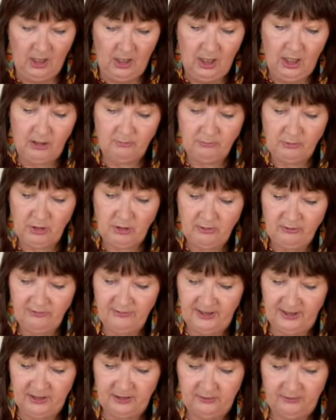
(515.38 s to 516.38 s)
I'm not a
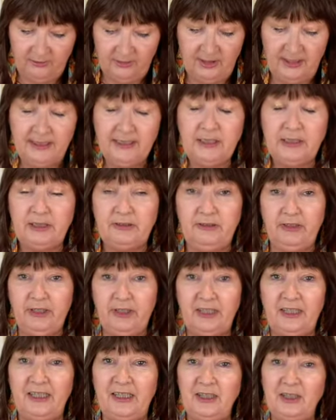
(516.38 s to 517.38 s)
fan of glittery
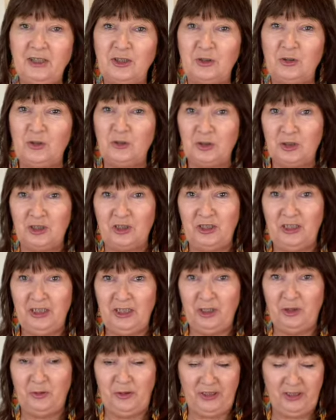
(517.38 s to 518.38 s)
things or
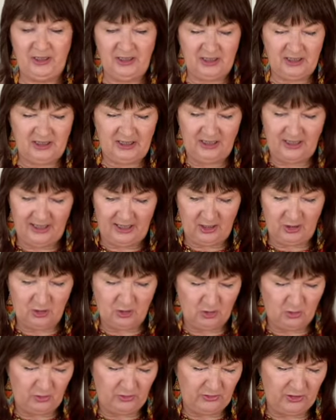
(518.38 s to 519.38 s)
sequins and that
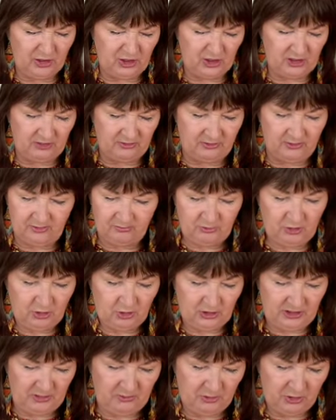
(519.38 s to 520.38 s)
sort of stuff. I just
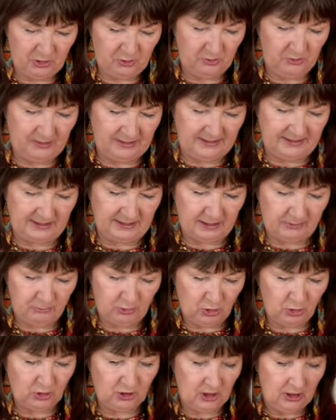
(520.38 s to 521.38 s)
don't do glitter.
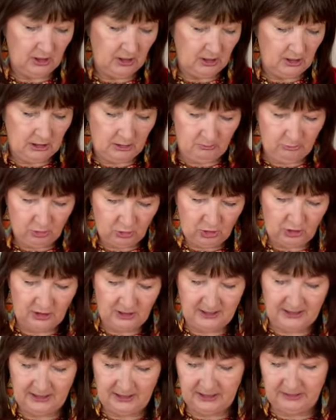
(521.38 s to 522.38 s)
I'm not a
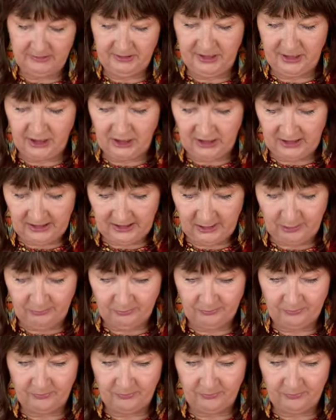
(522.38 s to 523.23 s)
glittery girl.